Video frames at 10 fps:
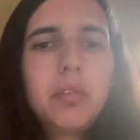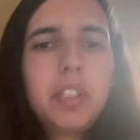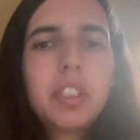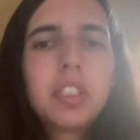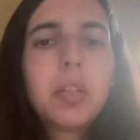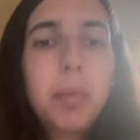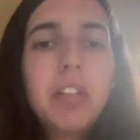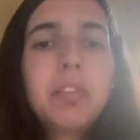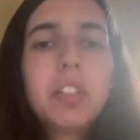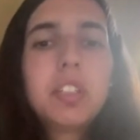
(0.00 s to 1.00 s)
function, a
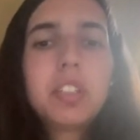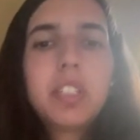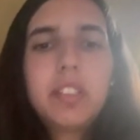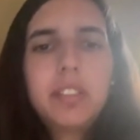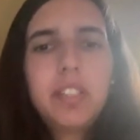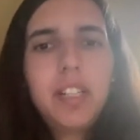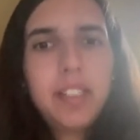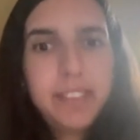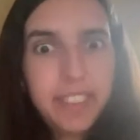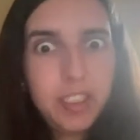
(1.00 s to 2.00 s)
pi function that is
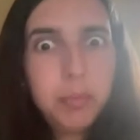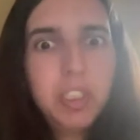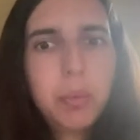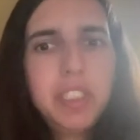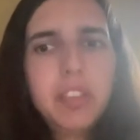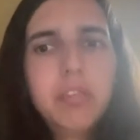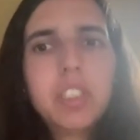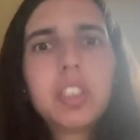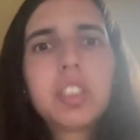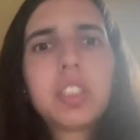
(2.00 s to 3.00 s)
a dynamic weighting
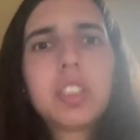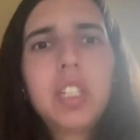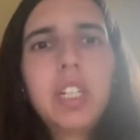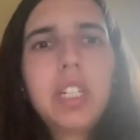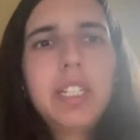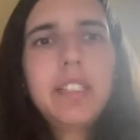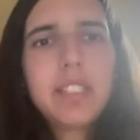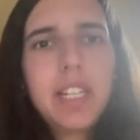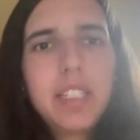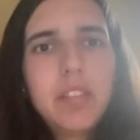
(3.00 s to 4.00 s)
function. It's
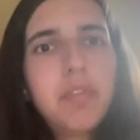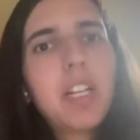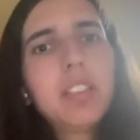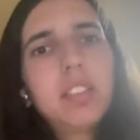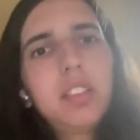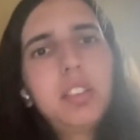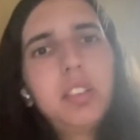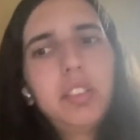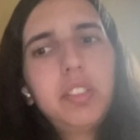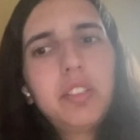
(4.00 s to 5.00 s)
again defined in the
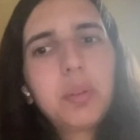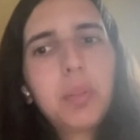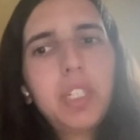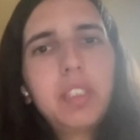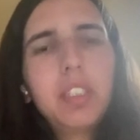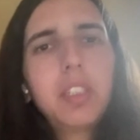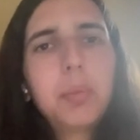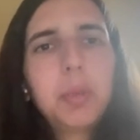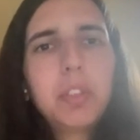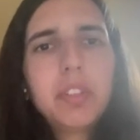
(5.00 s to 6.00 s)
unit square, and
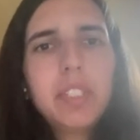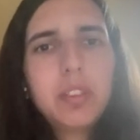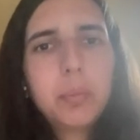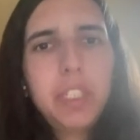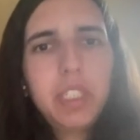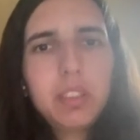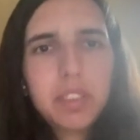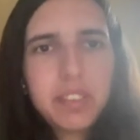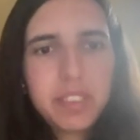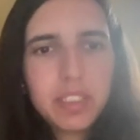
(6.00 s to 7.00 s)
we want it to be
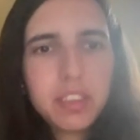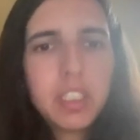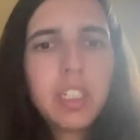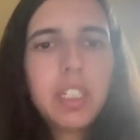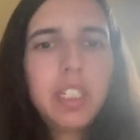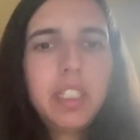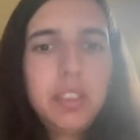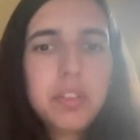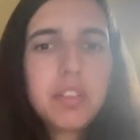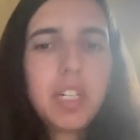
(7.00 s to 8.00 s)
increasing in
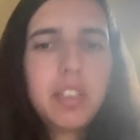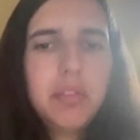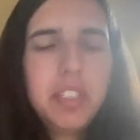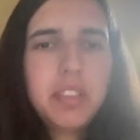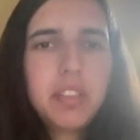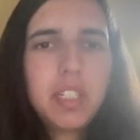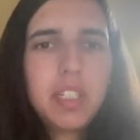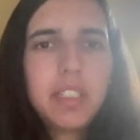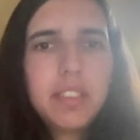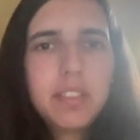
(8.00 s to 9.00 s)
U star and V star.
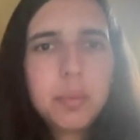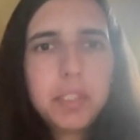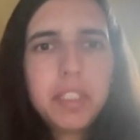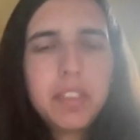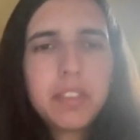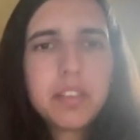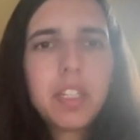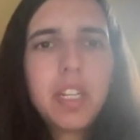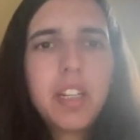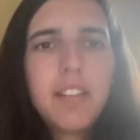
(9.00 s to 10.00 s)
And this is because
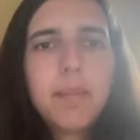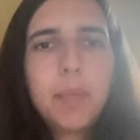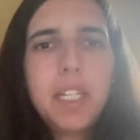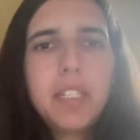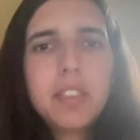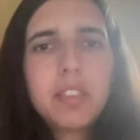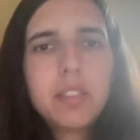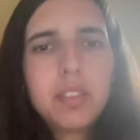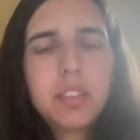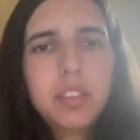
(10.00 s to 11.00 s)
if pi
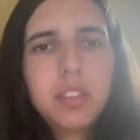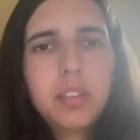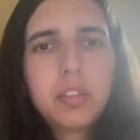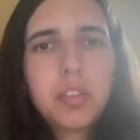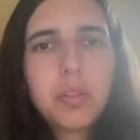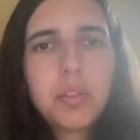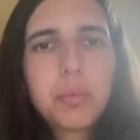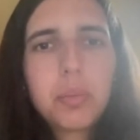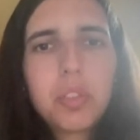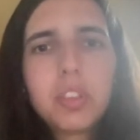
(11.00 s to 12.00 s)
is close
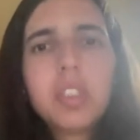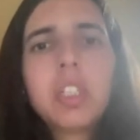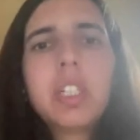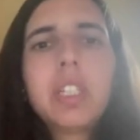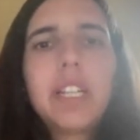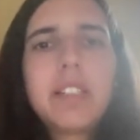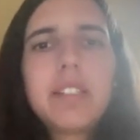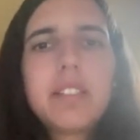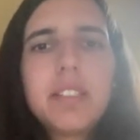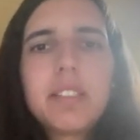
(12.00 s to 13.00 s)
to 1, then
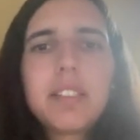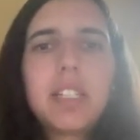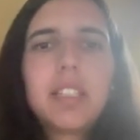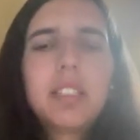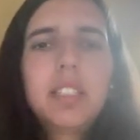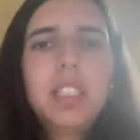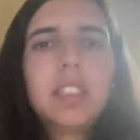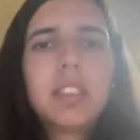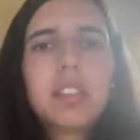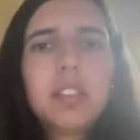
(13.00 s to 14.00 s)
C star
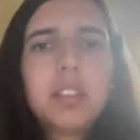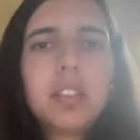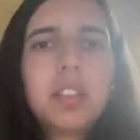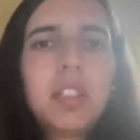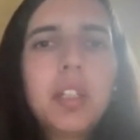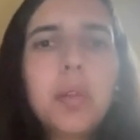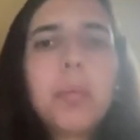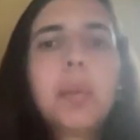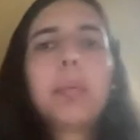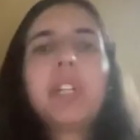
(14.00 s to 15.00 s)
here will